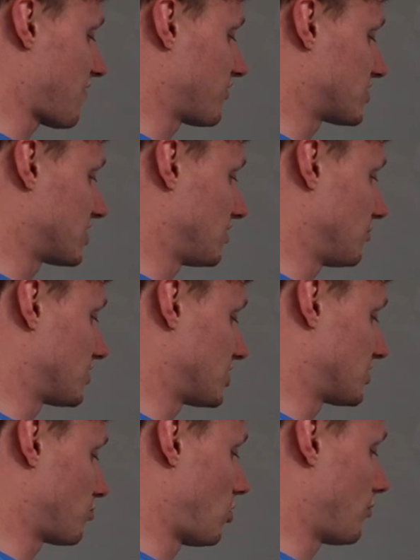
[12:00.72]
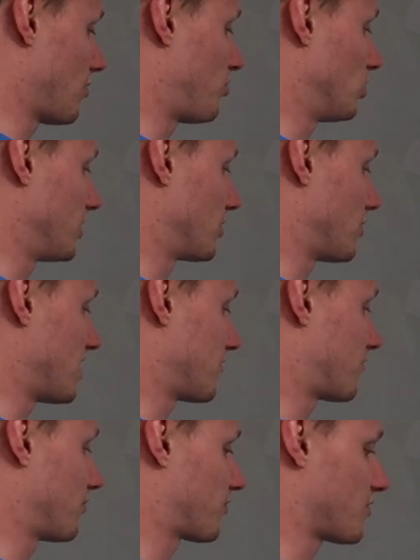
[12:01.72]
deficit, which is what we're pulling
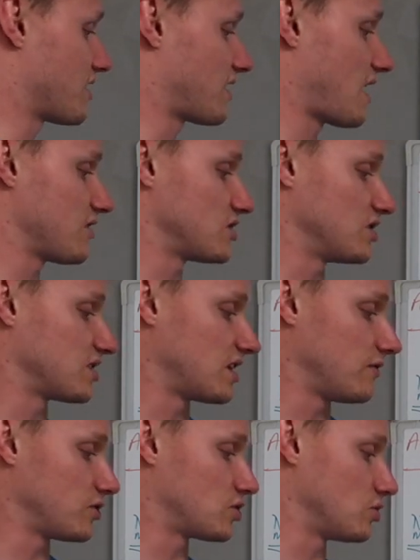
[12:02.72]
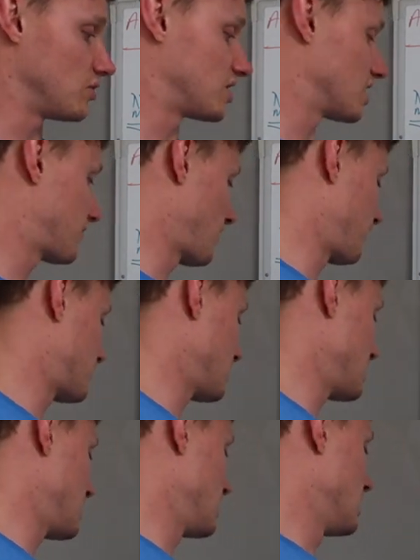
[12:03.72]
away from 3,000 to give us
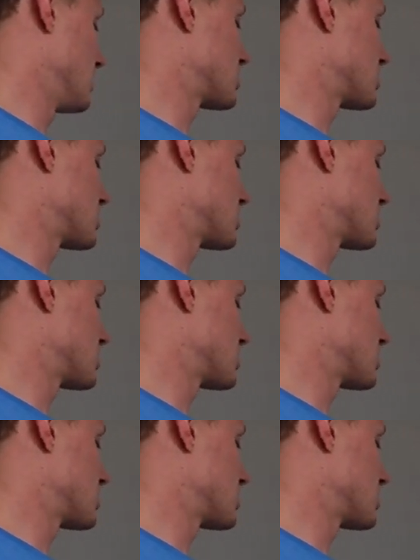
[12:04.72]
2,650,